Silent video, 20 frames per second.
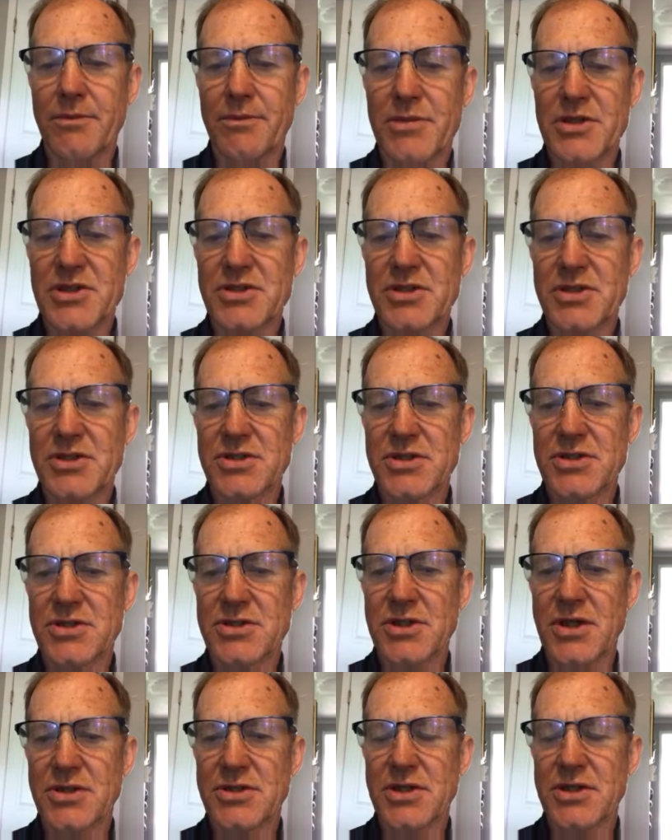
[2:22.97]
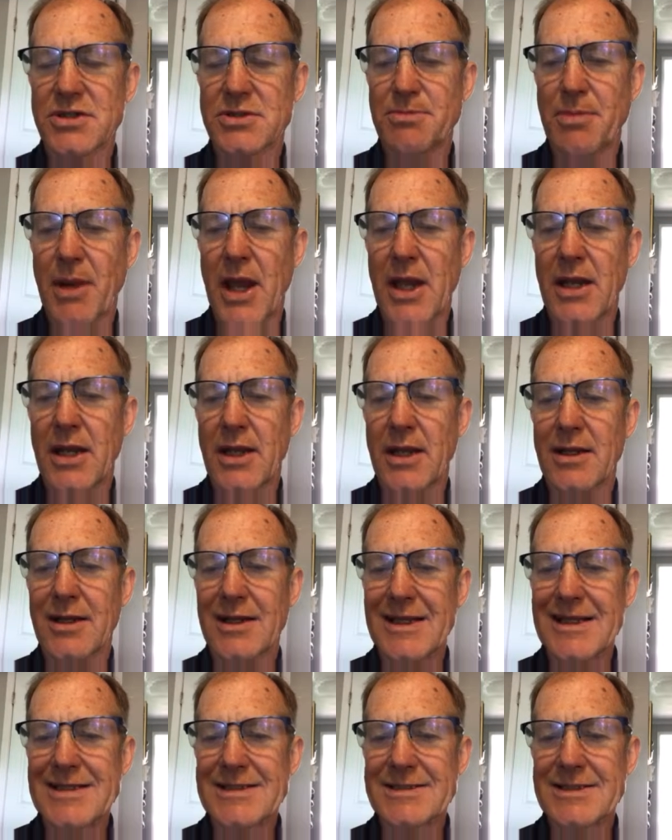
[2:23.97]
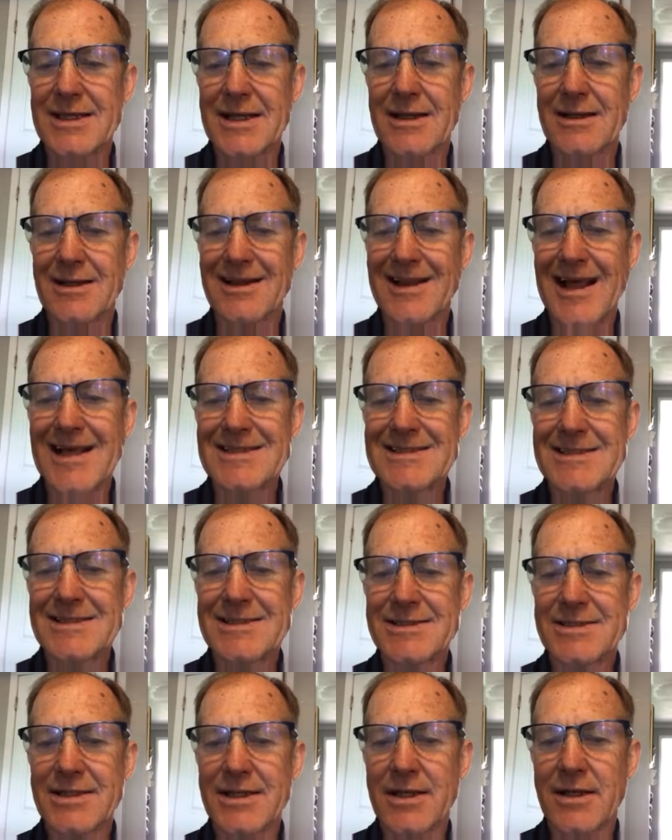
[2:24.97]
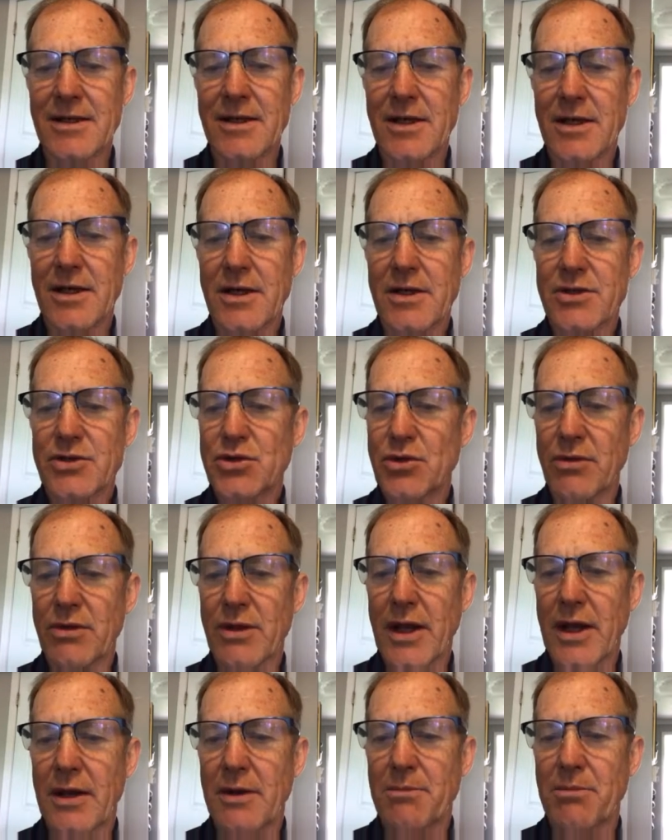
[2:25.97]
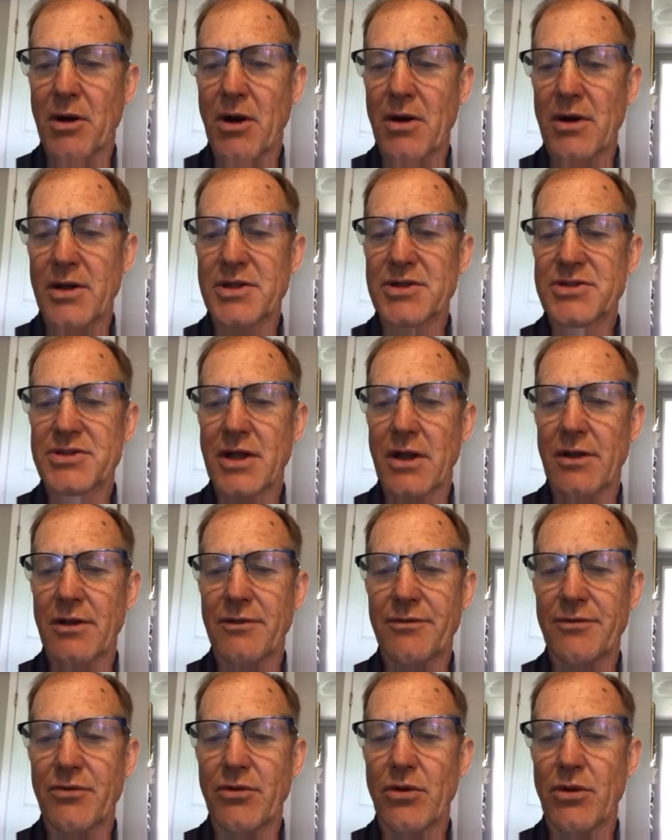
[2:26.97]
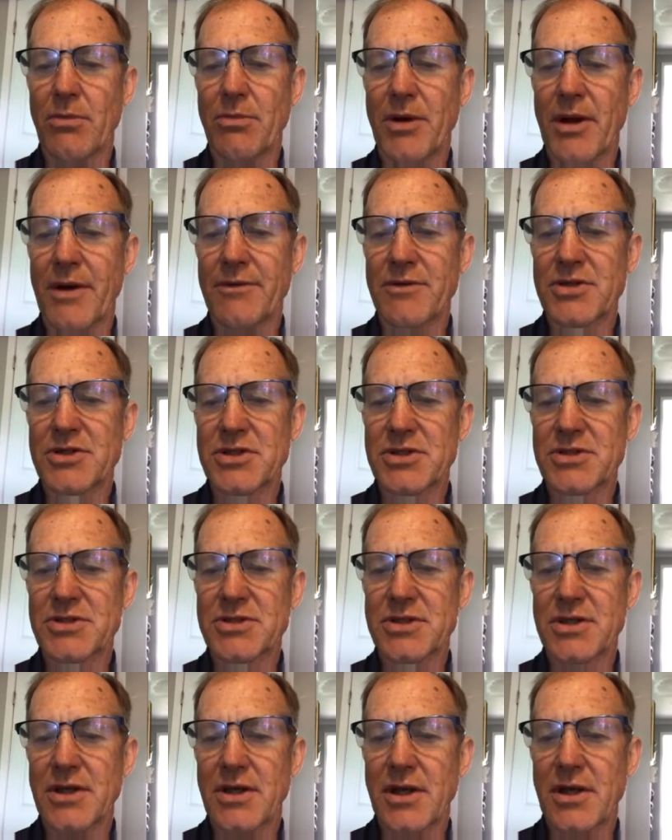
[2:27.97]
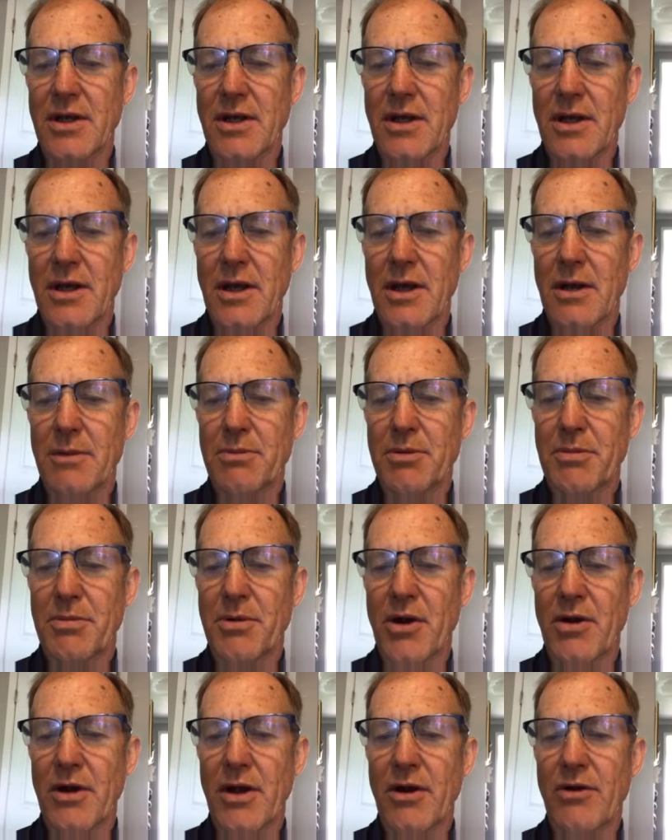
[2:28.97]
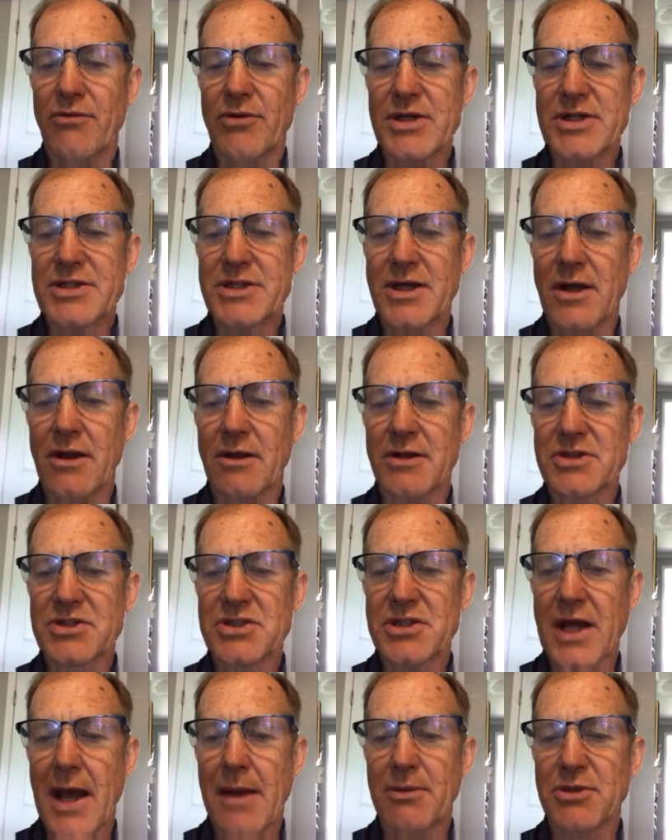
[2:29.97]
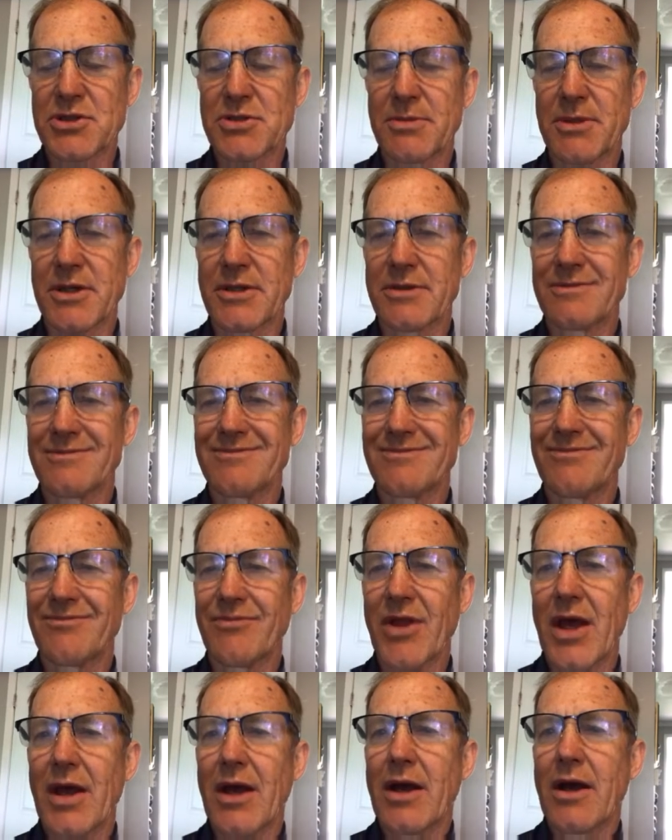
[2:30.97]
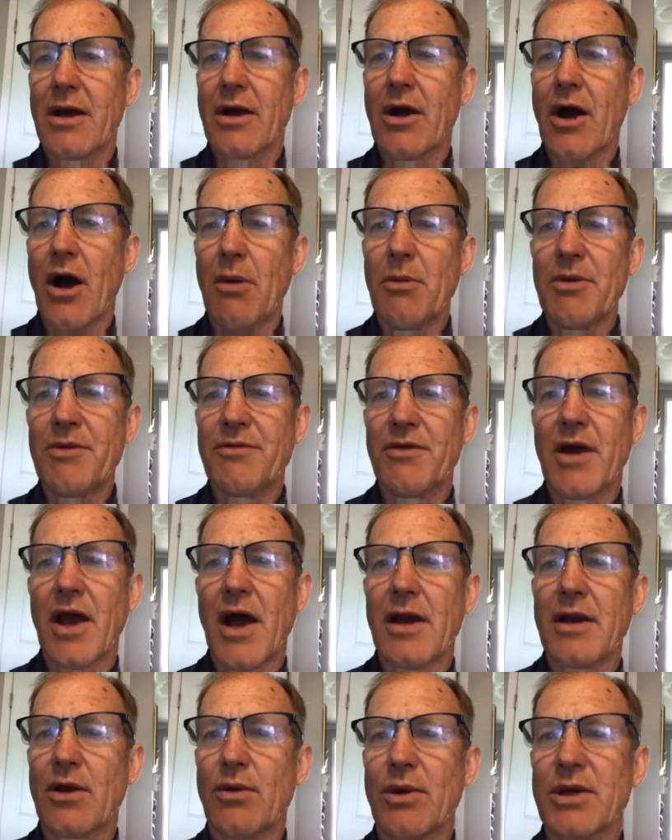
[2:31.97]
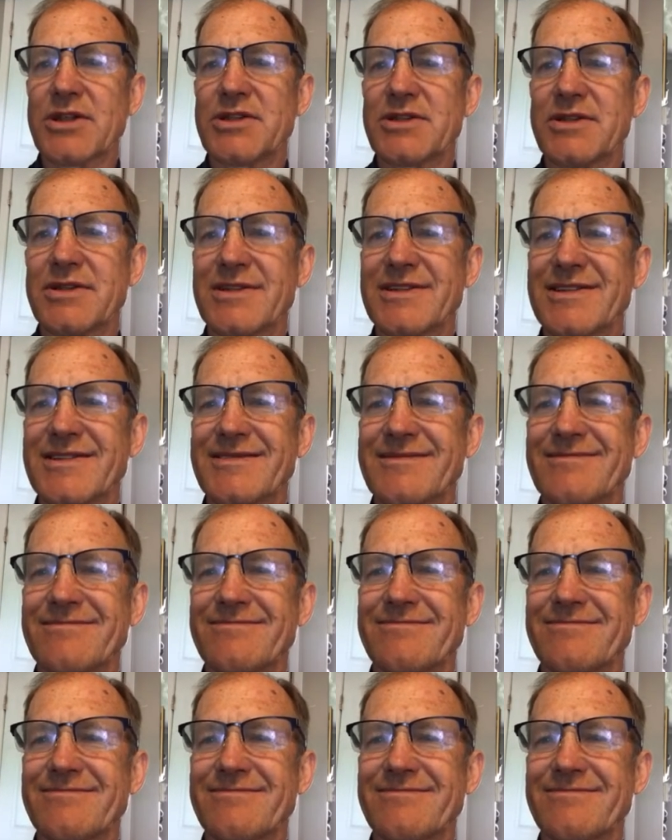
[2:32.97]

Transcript: businesses such as painting, leasing, licensing to related parties, selling food or beverages prepared at a retail establishment. Call me if you got any questions.